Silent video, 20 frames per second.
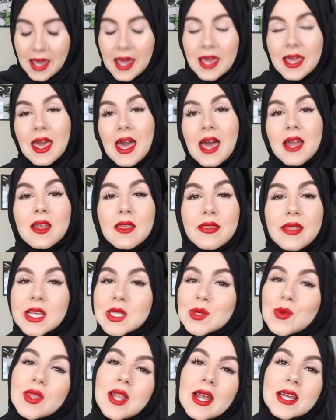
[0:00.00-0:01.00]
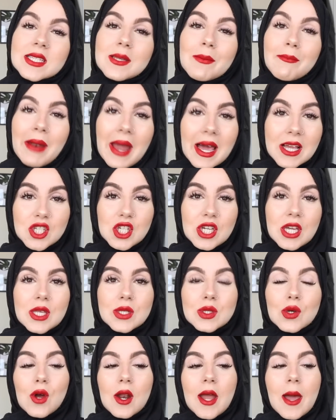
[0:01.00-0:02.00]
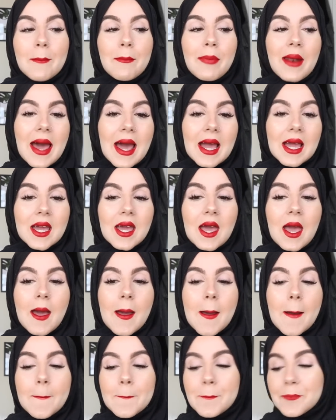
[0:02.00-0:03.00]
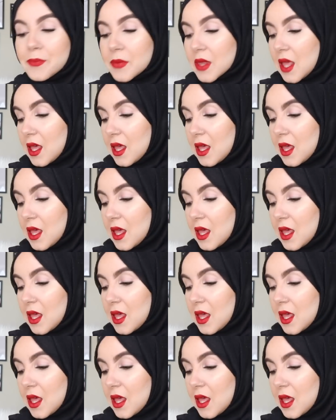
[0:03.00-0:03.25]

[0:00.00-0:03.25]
Again, this with like some black jeans, or like black um,